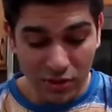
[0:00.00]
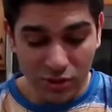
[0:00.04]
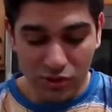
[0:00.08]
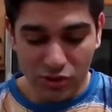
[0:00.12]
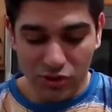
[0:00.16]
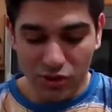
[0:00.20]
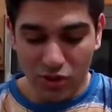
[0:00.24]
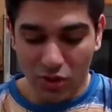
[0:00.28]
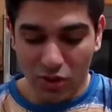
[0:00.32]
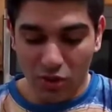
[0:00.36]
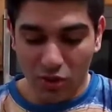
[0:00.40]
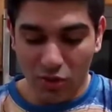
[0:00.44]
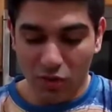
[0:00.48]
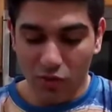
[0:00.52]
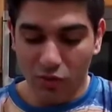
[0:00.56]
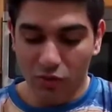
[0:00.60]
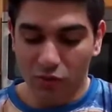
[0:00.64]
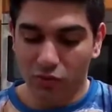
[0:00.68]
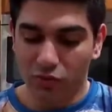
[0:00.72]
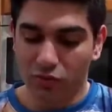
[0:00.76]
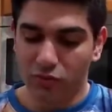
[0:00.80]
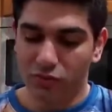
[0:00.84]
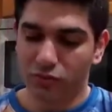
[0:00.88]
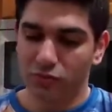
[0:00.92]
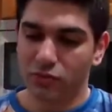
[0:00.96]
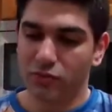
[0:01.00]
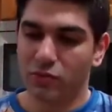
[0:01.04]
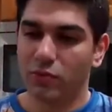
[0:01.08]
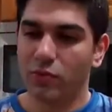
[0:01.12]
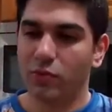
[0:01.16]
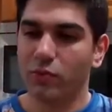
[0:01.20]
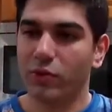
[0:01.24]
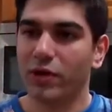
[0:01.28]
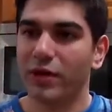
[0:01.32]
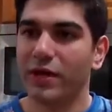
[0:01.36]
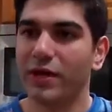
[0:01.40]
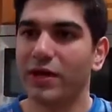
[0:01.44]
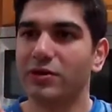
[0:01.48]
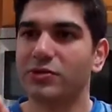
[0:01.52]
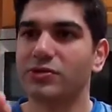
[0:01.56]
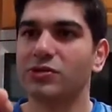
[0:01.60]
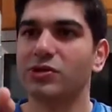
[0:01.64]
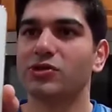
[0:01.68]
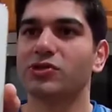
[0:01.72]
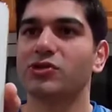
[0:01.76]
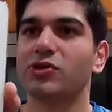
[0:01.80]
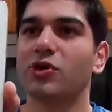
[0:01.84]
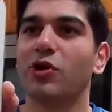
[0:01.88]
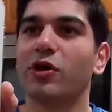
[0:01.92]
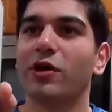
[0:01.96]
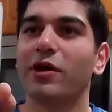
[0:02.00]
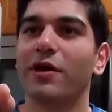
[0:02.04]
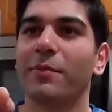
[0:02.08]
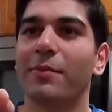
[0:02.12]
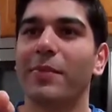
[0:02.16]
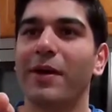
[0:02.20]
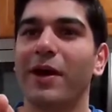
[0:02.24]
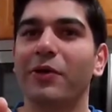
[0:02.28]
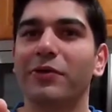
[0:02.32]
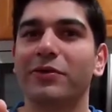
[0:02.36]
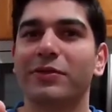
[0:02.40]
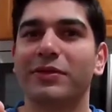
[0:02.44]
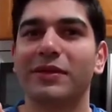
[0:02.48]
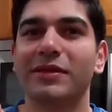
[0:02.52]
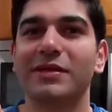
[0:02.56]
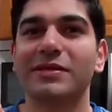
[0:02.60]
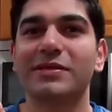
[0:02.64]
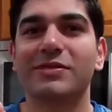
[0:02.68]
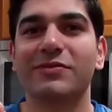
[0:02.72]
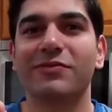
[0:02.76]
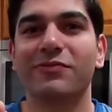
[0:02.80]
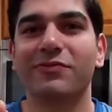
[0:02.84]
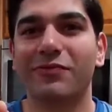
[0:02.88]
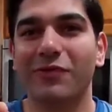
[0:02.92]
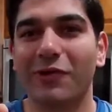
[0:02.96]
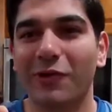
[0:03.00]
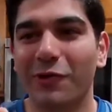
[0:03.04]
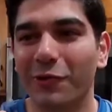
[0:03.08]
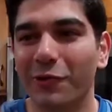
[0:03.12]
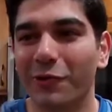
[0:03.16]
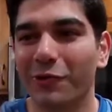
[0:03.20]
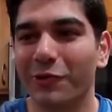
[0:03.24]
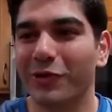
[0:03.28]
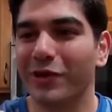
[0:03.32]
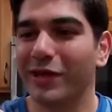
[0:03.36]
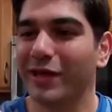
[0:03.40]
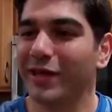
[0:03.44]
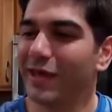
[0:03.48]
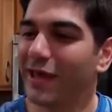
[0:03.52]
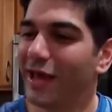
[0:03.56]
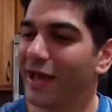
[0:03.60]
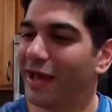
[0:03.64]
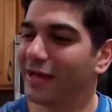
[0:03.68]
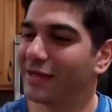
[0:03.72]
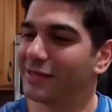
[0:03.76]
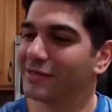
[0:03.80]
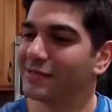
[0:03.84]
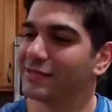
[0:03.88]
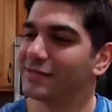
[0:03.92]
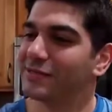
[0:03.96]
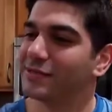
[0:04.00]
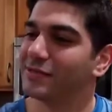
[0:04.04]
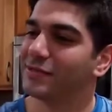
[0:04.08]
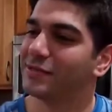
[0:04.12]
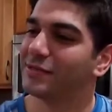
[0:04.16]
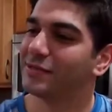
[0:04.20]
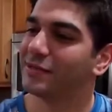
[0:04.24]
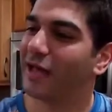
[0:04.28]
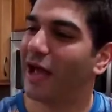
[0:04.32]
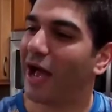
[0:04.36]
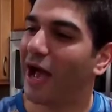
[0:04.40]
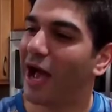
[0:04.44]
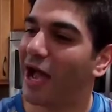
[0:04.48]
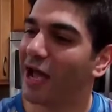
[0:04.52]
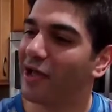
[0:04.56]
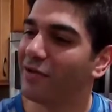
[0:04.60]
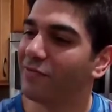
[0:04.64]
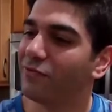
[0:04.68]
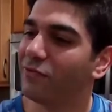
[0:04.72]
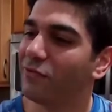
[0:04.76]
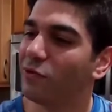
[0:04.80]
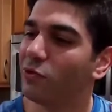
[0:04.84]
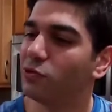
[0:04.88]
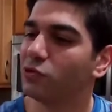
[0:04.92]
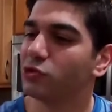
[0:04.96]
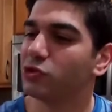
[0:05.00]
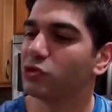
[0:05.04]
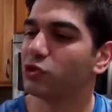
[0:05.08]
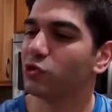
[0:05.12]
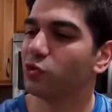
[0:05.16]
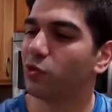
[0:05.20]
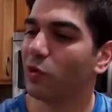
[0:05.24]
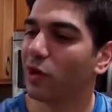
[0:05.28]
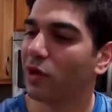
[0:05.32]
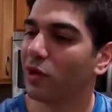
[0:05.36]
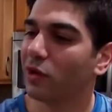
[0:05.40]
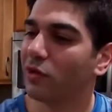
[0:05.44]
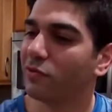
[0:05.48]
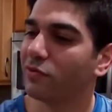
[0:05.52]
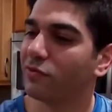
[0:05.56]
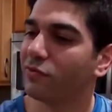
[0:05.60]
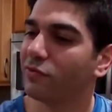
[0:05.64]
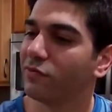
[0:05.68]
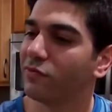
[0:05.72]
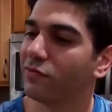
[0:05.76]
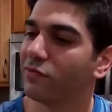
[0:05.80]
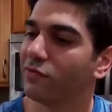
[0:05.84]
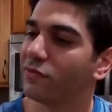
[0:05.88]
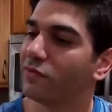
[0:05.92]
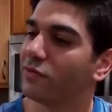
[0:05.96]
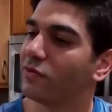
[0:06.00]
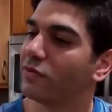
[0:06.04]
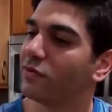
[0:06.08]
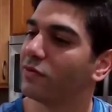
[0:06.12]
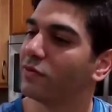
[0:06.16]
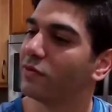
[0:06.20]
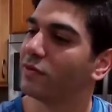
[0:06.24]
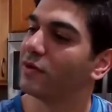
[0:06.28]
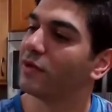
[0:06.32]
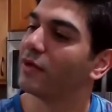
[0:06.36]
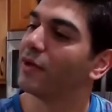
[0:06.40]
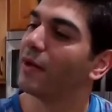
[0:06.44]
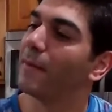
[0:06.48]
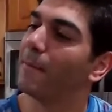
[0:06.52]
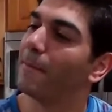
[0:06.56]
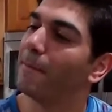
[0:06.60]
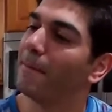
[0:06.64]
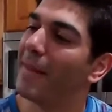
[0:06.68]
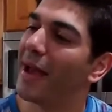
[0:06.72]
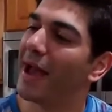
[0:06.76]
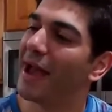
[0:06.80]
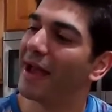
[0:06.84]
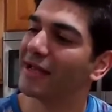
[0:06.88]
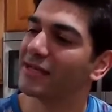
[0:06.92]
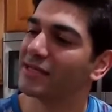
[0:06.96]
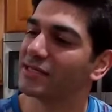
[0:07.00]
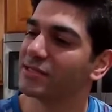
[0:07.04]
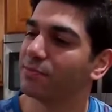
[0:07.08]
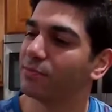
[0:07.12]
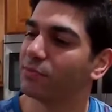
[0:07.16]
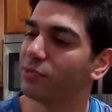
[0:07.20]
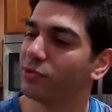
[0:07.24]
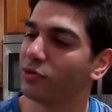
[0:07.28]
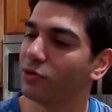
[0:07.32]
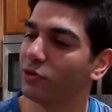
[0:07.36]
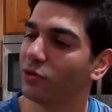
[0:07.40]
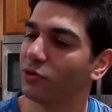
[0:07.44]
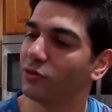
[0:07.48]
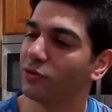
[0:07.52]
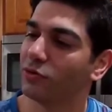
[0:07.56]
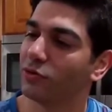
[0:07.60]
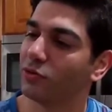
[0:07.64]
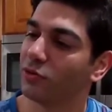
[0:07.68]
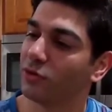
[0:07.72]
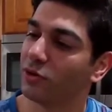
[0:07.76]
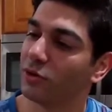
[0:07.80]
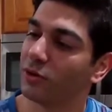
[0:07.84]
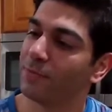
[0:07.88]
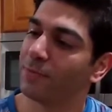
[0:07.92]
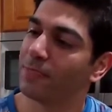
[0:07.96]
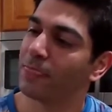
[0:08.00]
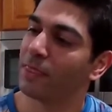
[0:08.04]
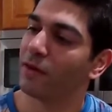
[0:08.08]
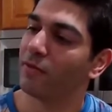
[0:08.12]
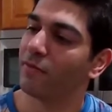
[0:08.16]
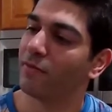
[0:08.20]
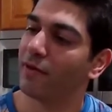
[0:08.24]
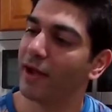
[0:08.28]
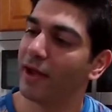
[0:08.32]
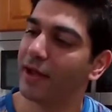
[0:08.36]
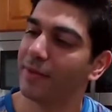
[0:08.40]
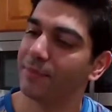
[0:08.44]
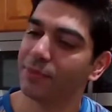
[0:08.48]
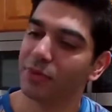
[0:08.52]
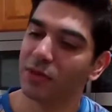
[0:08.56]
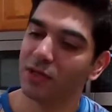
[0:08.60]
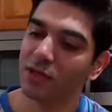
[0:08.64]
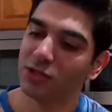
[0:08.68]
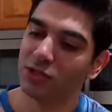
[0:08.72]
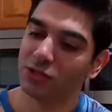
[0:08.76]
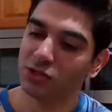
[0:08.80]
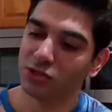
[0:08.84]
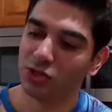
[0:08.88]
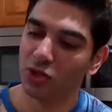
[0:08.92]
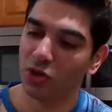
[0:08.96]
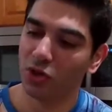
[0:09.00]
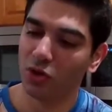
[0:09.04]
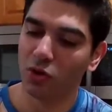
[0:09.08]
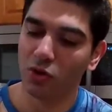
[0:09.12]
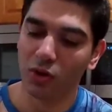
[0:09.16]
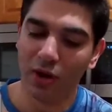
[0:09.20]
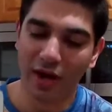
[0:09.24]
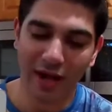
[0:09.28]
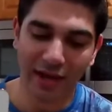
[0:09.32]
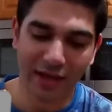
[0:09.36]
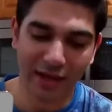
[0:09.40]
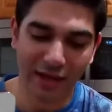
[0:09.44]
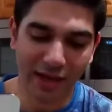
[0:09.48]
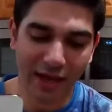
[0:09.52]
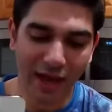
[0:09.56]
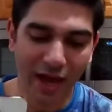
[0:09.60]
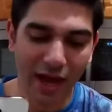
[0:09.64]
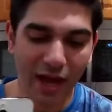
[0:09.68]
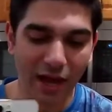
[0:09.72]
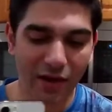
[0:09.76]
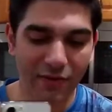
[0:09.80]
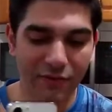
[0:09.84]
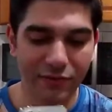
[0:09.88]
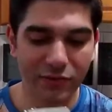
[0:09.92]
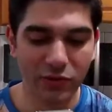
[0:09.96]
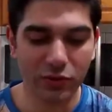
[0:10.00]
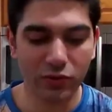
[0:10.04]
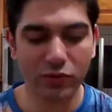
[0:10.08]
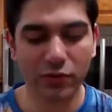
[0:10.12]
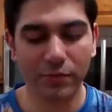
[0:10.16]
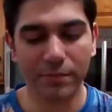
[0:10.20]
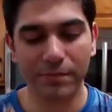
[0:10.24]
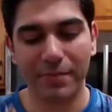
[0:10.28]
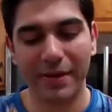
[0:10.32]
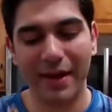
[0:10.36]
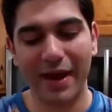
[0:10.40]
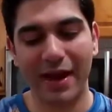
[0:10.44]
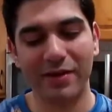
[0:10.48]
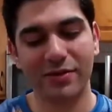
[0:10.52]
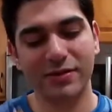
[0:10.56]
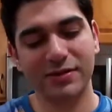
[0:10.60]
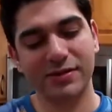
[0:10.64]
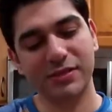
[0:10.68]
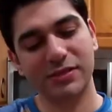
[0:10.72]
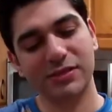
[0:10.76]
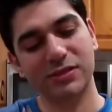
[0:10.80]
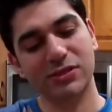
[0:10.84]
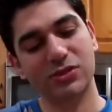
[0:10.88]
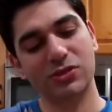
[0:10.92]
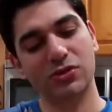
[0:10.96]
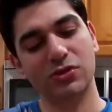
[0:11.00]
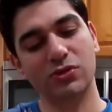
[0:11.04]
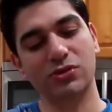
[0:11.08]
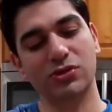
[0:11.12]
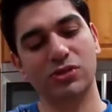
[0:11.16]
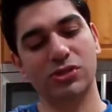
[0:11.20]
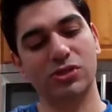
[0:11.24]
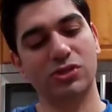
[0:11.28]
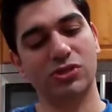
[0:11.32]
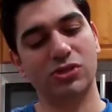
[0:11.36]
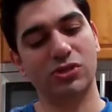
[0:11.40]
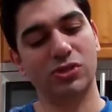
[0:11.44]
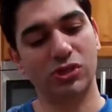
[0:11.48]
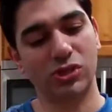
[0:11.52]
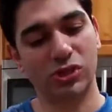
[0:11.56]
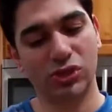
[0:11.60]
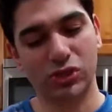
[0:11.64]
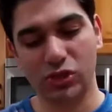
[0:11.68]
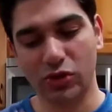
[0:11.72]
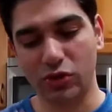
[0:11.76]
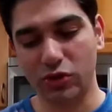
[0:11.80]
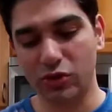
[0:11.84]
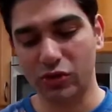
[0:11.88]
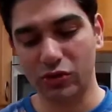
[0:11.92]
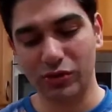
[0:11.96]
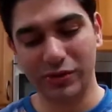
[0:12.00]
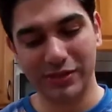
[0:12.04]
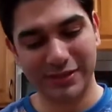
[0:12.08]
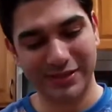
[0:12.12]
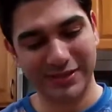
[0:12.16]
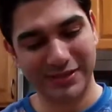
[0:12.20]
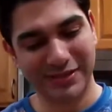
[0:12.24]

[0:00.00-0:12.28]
So we're here to talk about this phone. Yes, the iPhone 12 Max Pro, right? So I got a few comparisons, so just to show you the